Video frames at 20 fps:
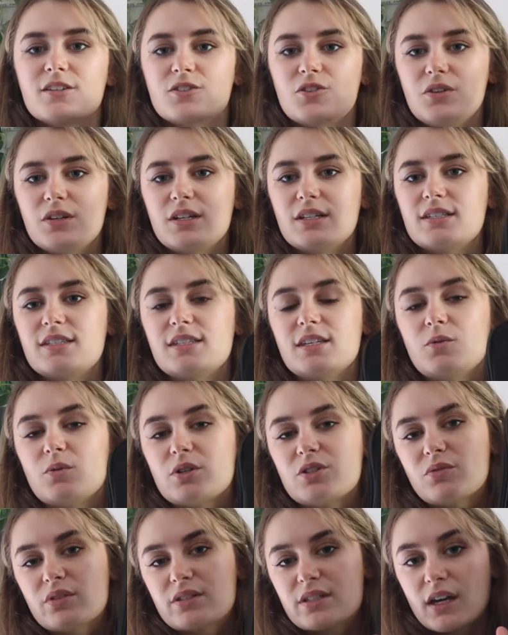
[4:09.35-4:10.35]
so you can see
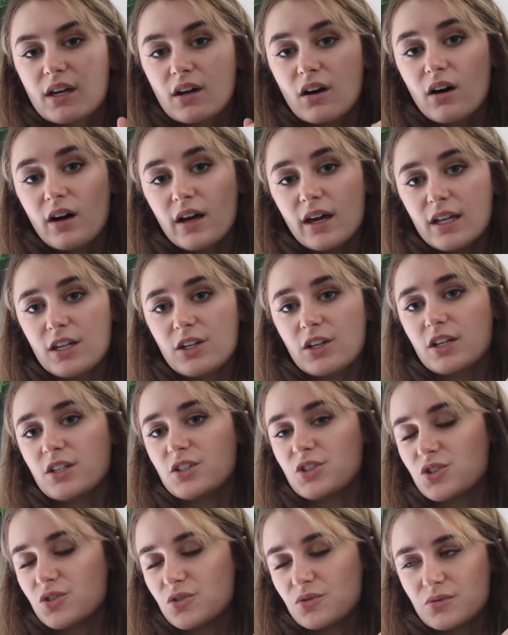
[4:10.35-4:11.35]
which ones I got, and you
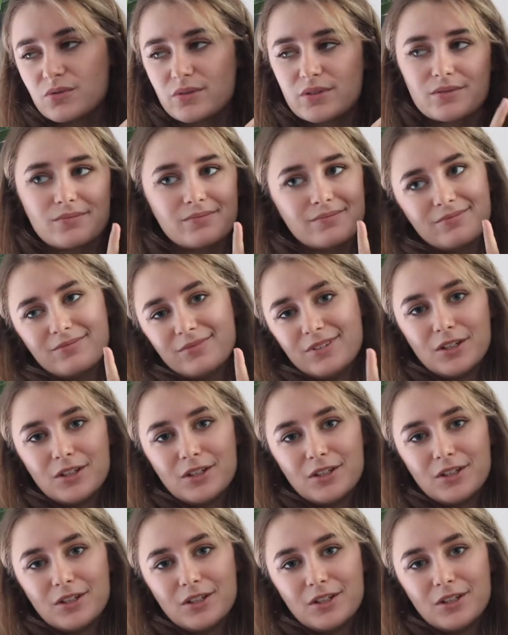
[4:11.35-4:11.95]
can choose,